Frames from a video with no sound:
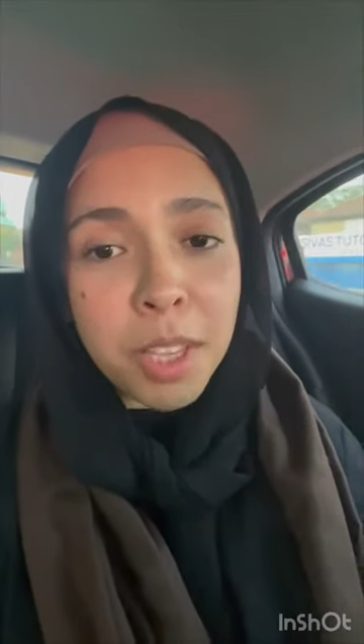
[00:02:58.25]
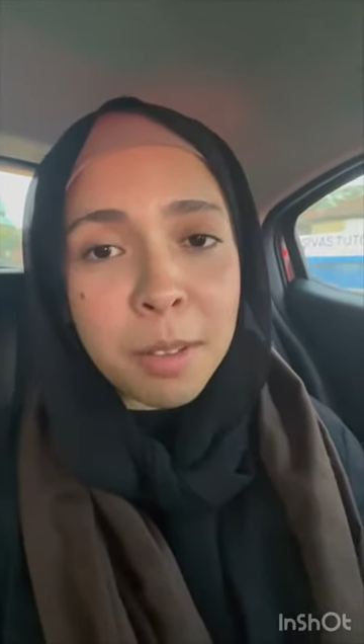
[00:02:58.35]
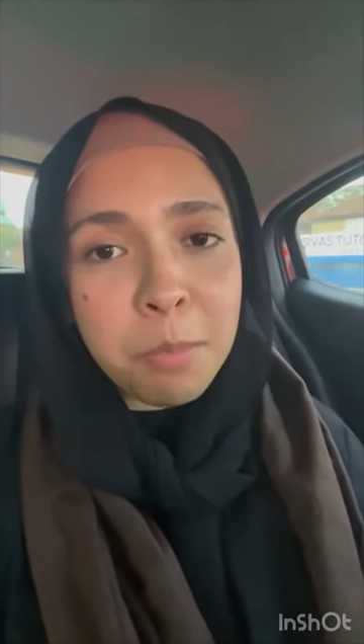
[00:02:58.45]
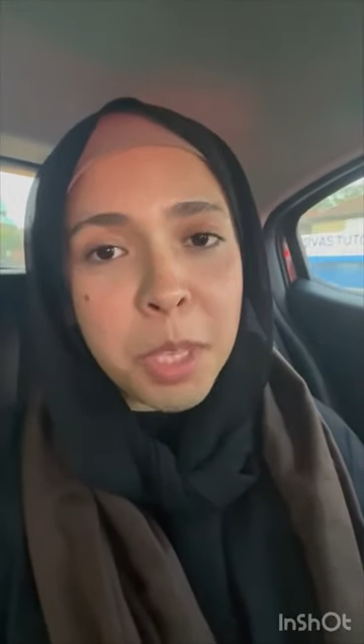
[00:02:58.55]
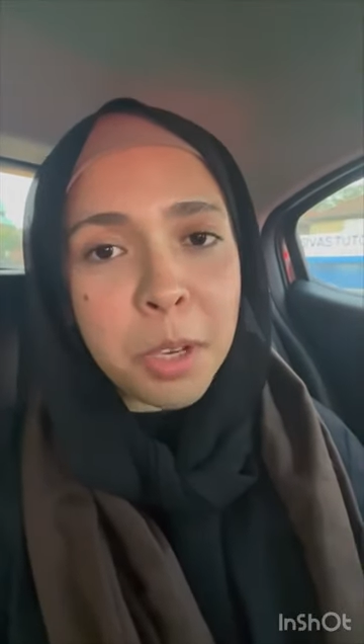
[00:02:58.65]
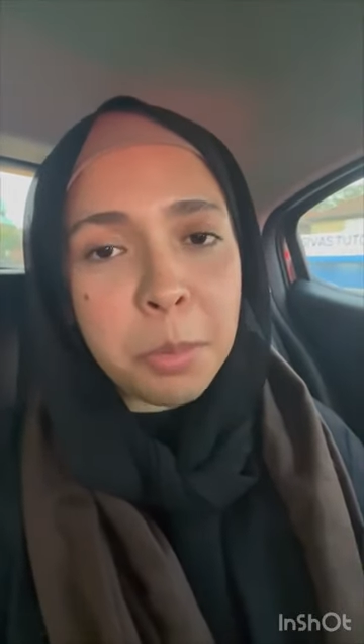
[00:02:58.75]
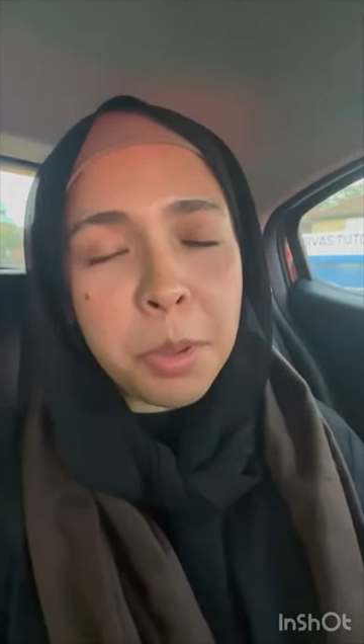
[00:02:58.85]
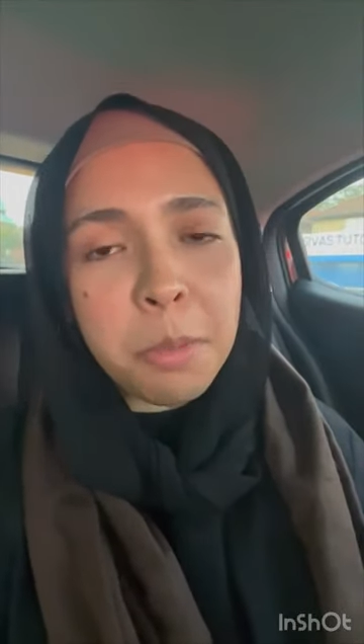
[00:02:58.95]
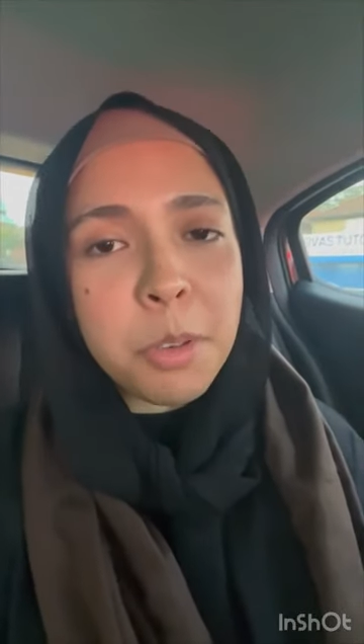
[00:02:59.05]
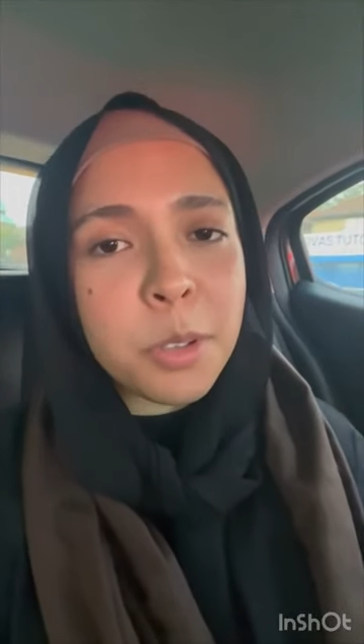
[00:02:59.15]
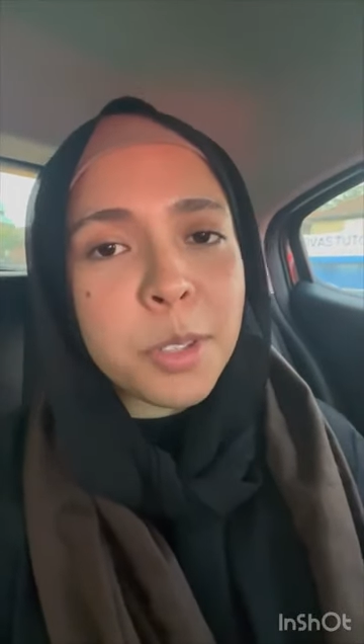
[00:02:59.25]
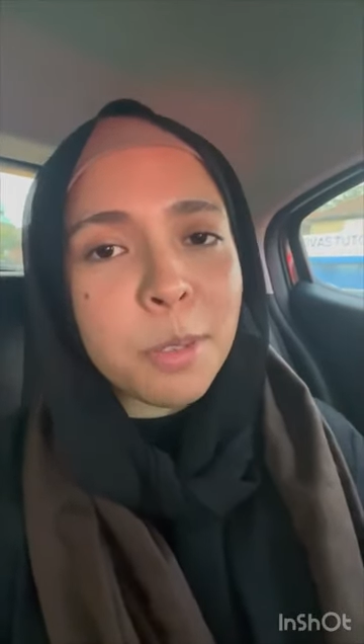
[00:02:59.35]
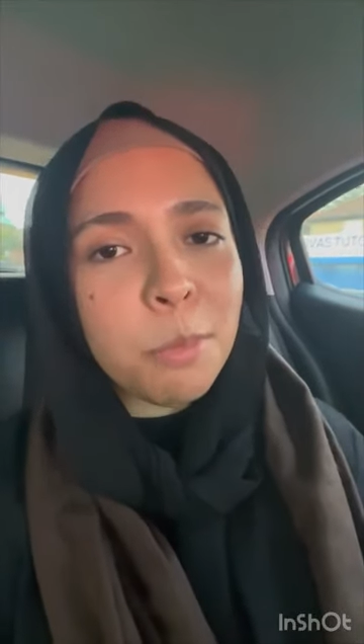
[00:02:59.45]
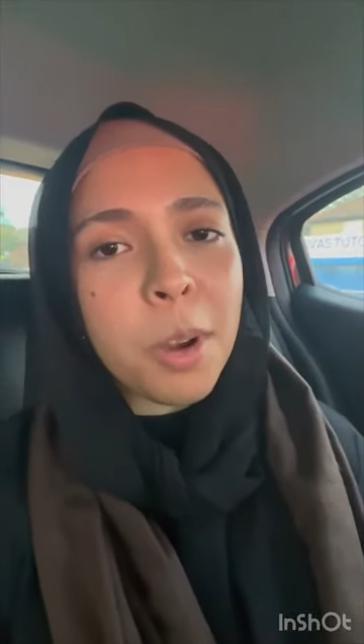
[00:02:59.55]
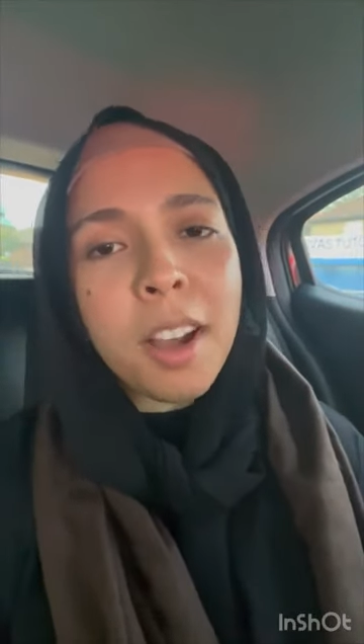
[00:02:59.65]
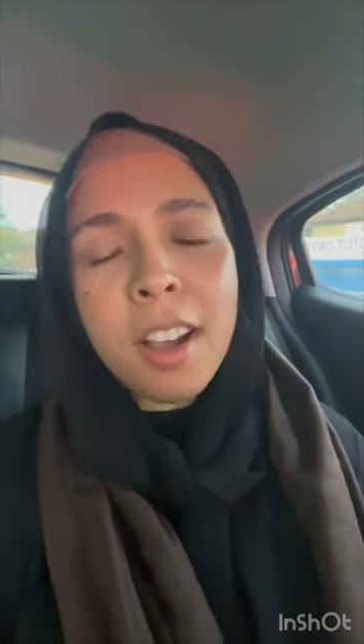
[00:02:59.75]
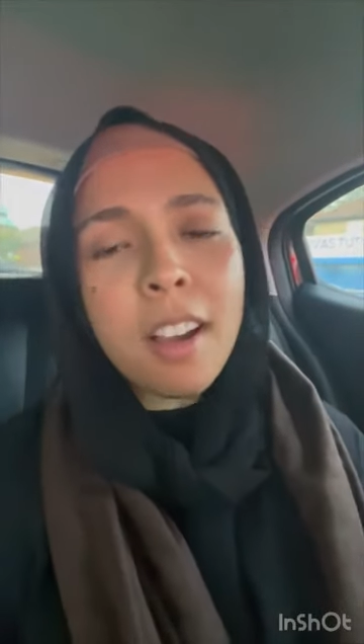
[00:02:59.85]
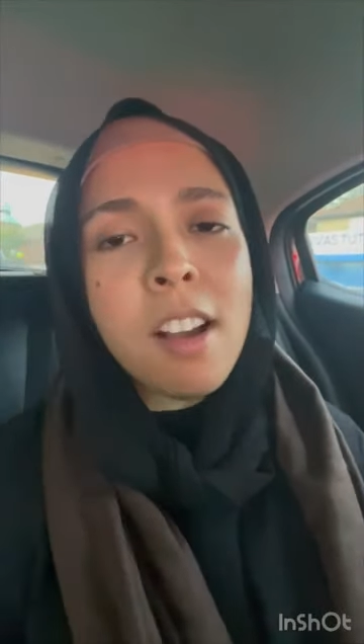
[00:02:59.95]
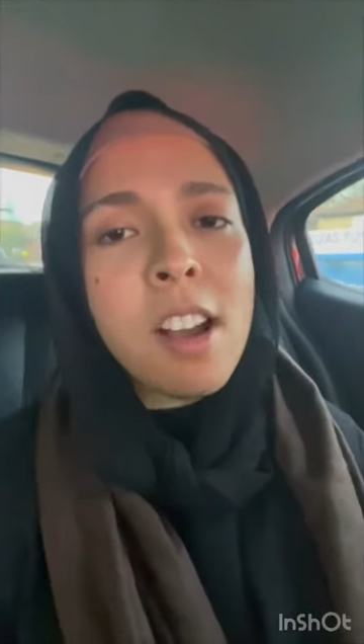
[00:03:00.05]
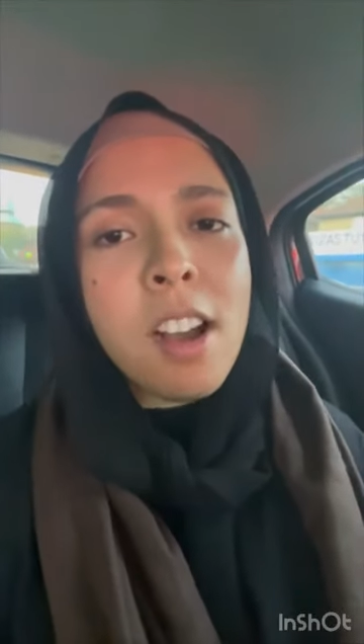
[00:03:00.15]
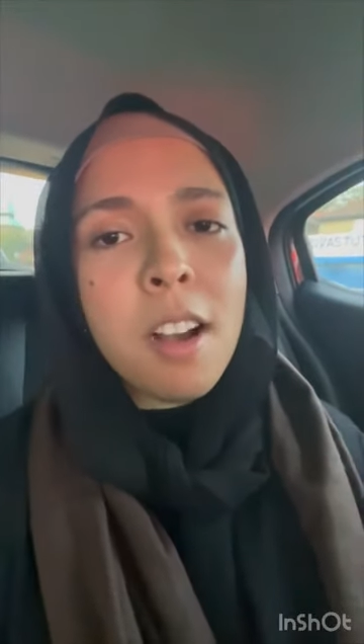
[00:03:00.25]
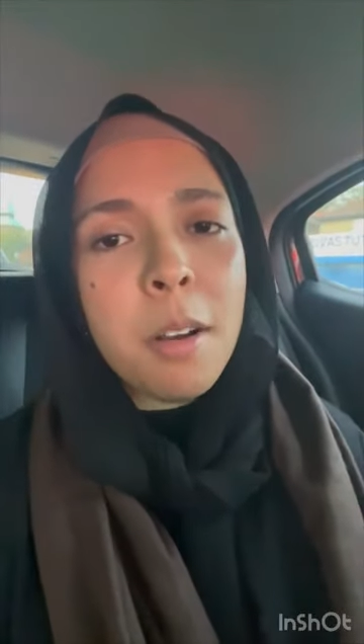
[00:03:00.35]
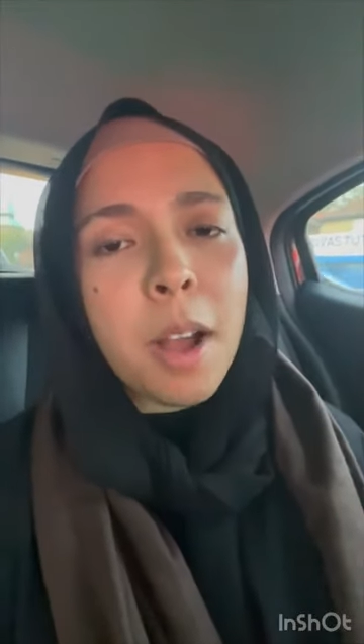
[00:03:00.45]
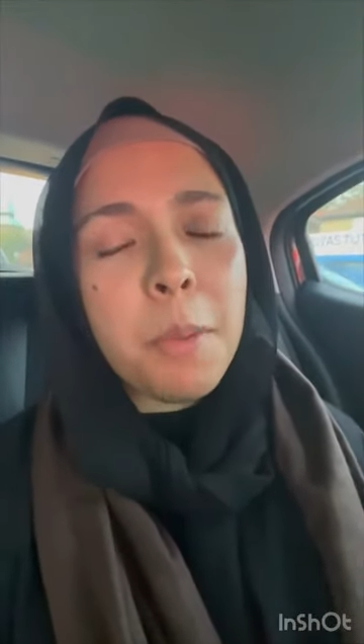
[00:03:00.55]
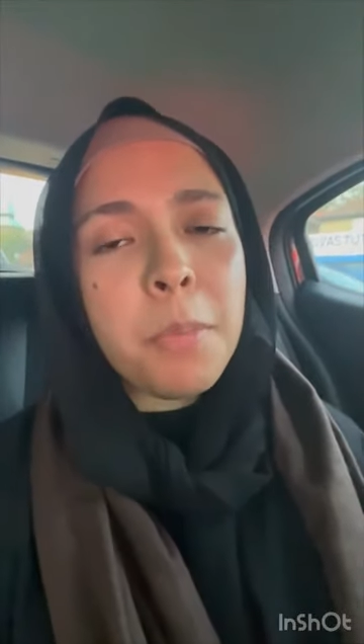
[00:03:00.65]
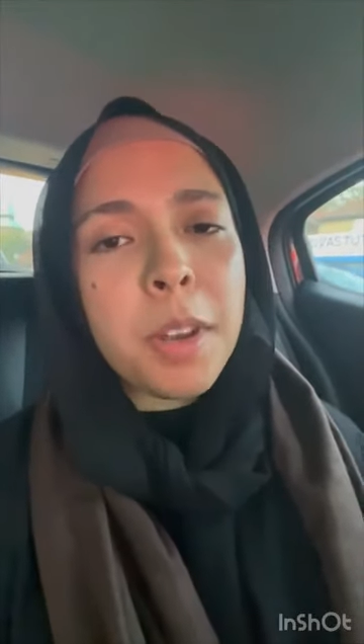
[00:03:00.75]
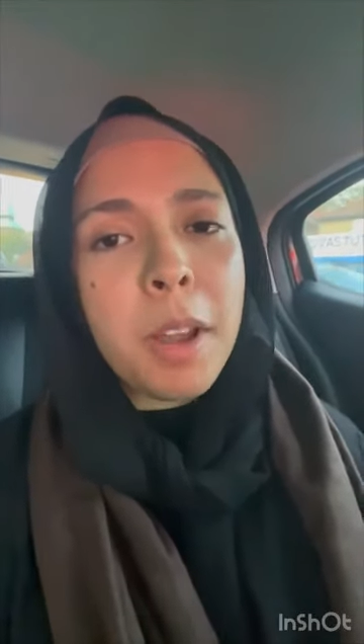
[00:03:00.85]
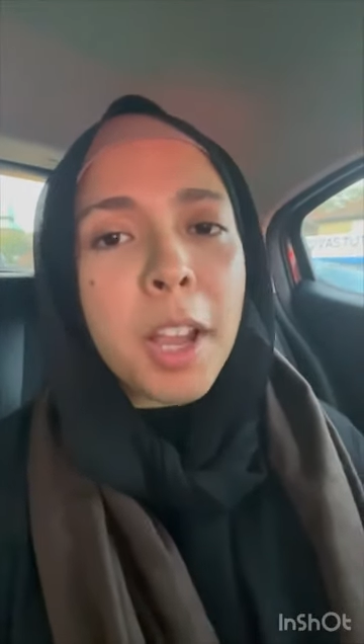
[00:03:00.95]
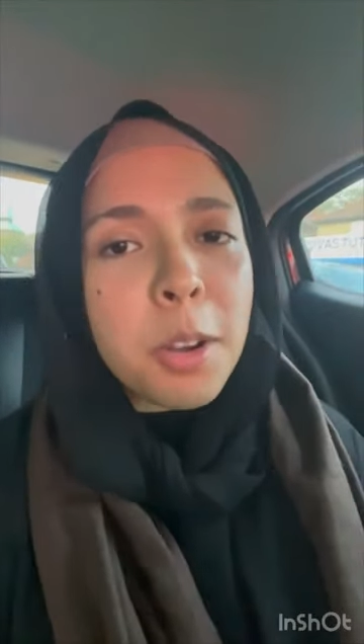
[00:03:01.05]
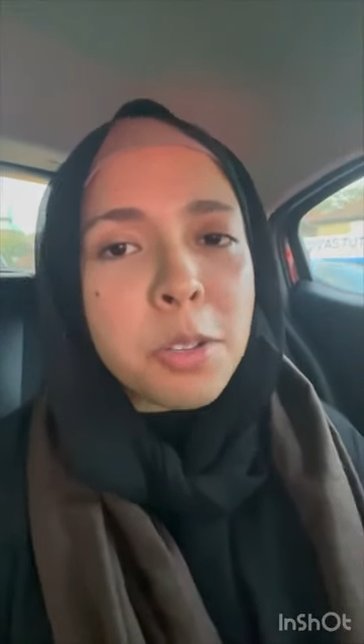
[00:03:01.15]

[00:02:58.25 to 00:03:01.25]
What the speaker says: can meet up in the middle somewhere. Then I go